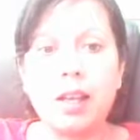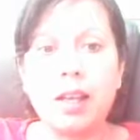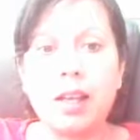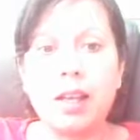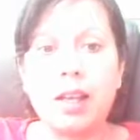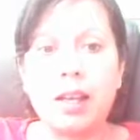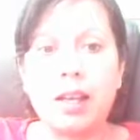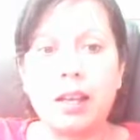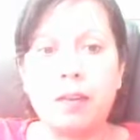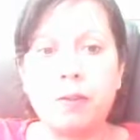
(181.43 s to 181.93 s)

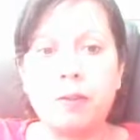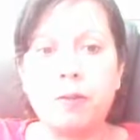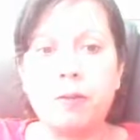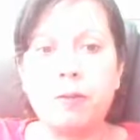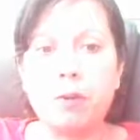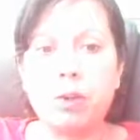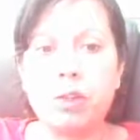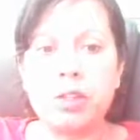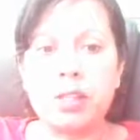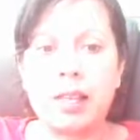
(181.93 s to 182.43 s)
And
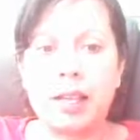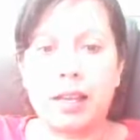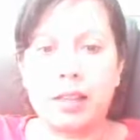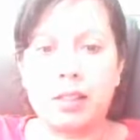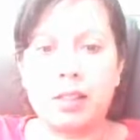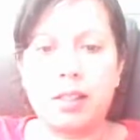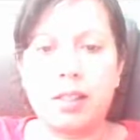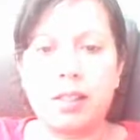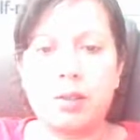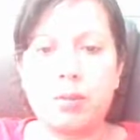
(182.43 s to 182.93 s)
full
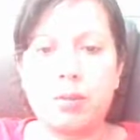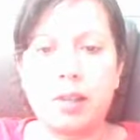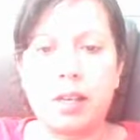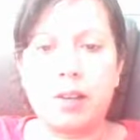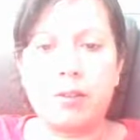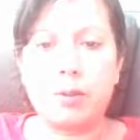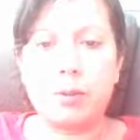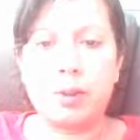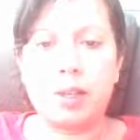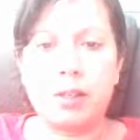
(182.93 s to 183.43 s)
stack, so let's
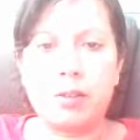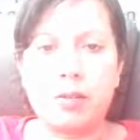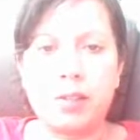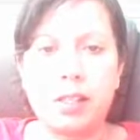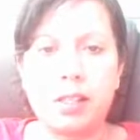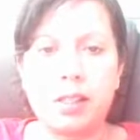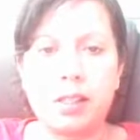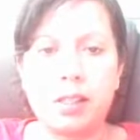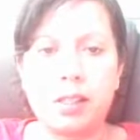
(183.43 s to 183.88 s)
have a read of this.